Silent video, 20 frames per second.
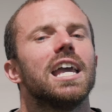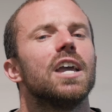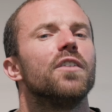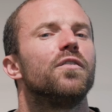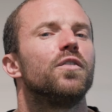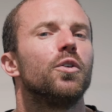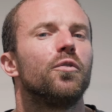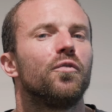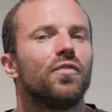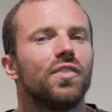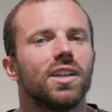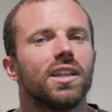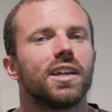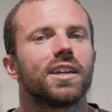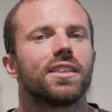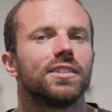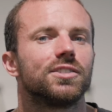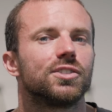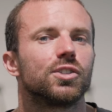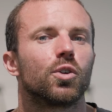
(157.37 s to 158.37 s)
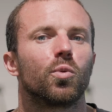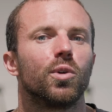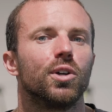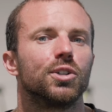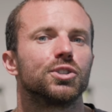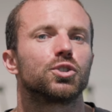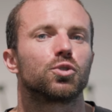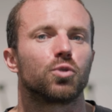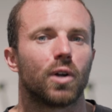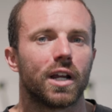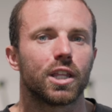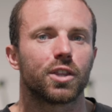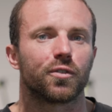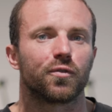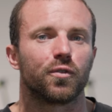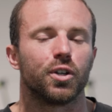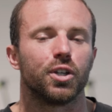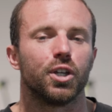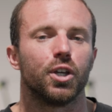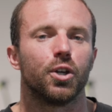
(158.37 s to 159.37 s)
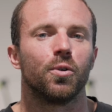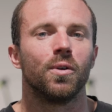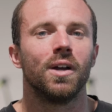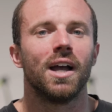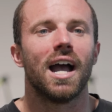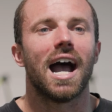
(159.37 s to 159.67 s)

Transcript: If you feel like this is a real strength for you,